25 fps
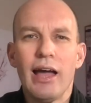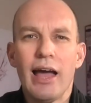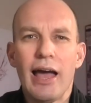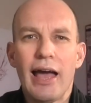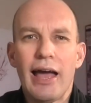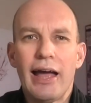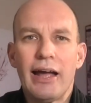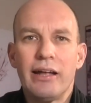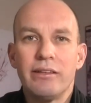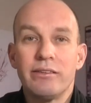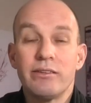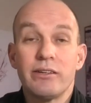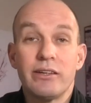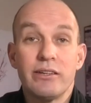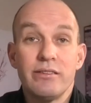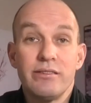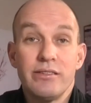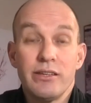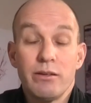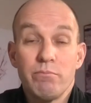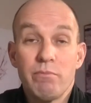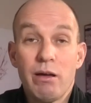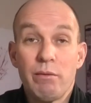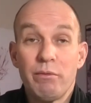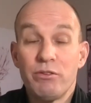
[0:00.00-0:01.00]
And
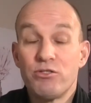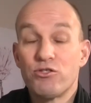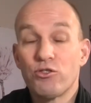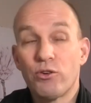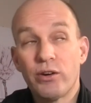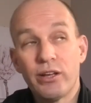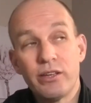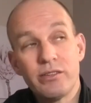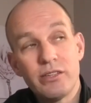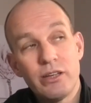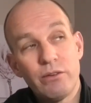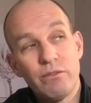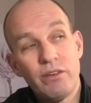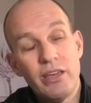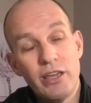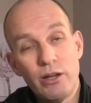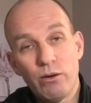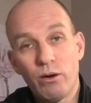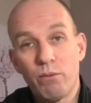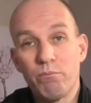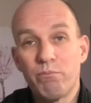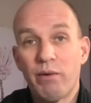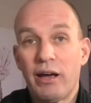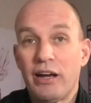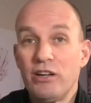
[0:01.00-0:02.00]
consider maybe joining us over here
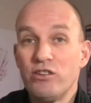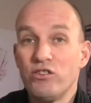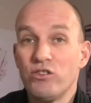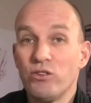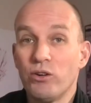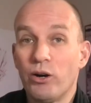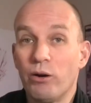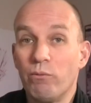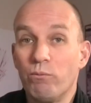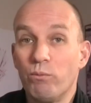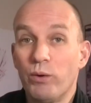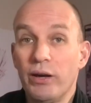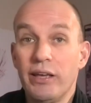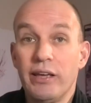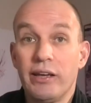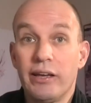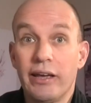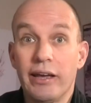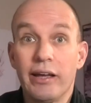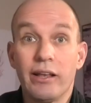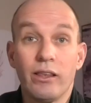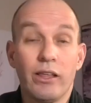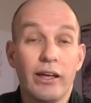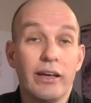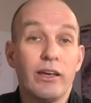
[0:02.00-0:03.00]
on Patreon, where you
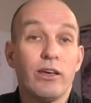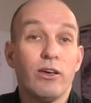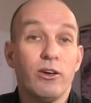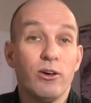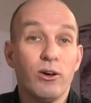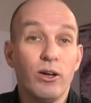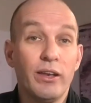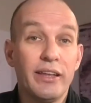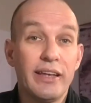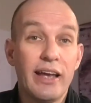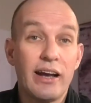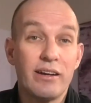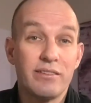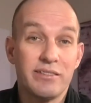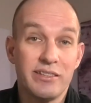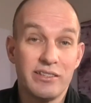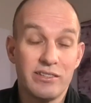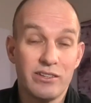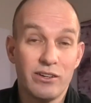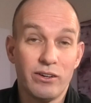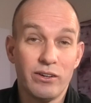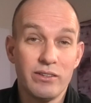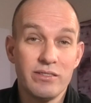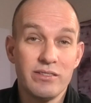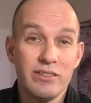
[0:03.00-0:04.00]
get like early access
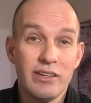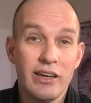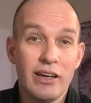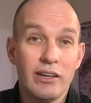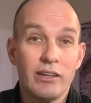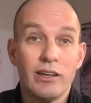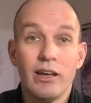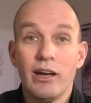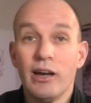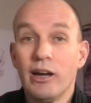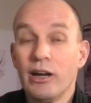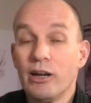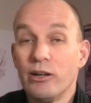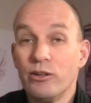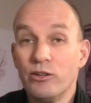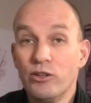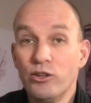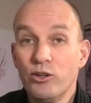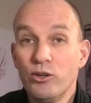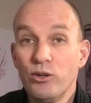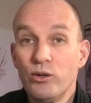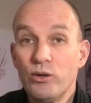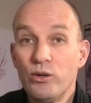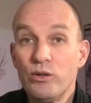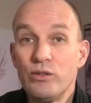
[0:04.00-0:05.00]
content,
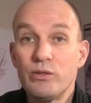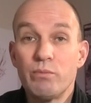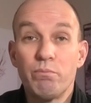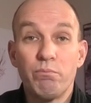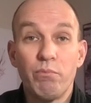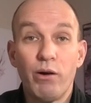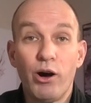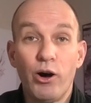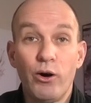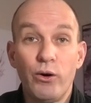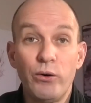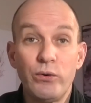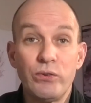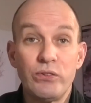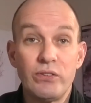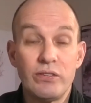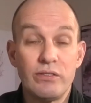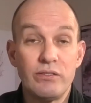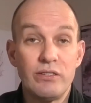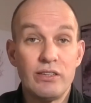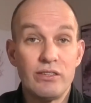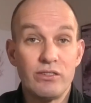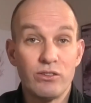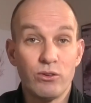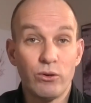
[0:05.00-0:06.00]
news, polls,
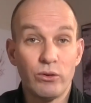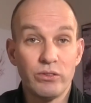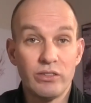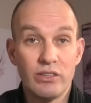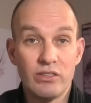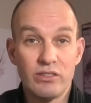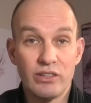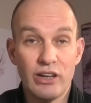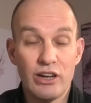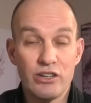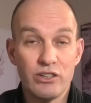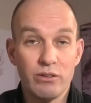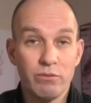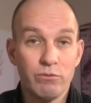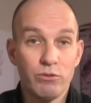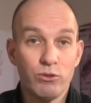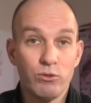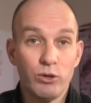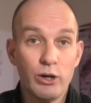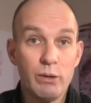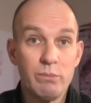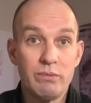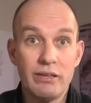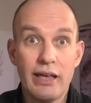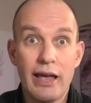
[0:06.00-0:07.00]
Discord discussion
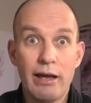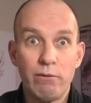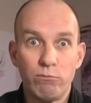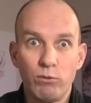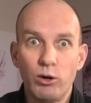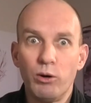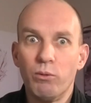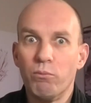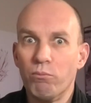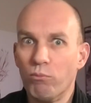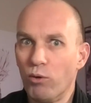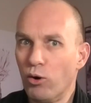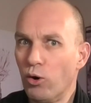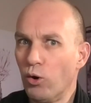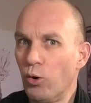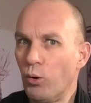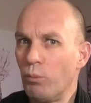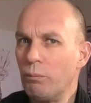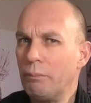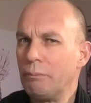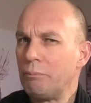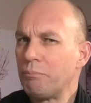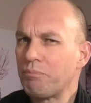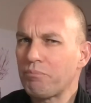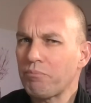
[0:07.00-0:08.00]
groups, and more and more.
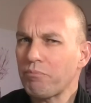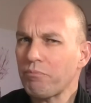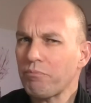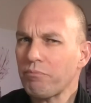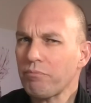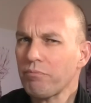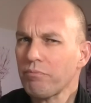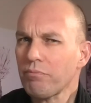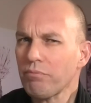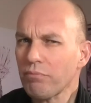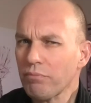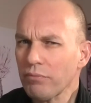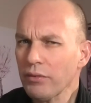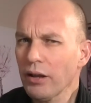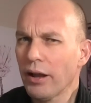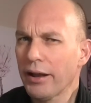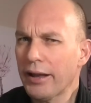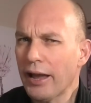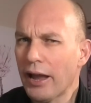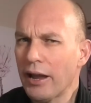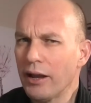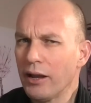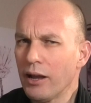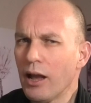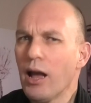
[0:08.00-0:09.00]

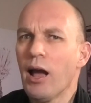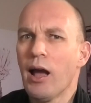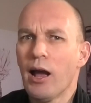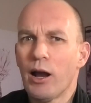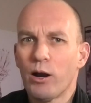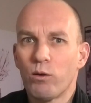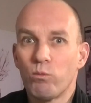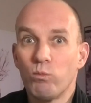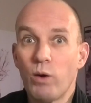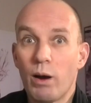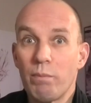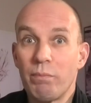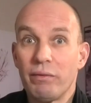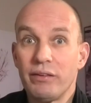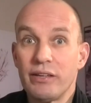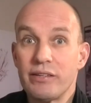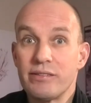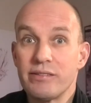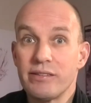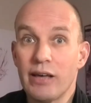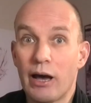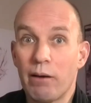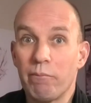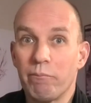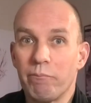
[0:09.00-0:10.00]
Okay, wrapping this
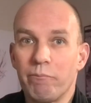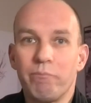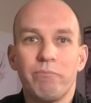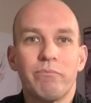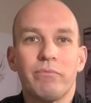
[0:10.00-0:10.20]
up.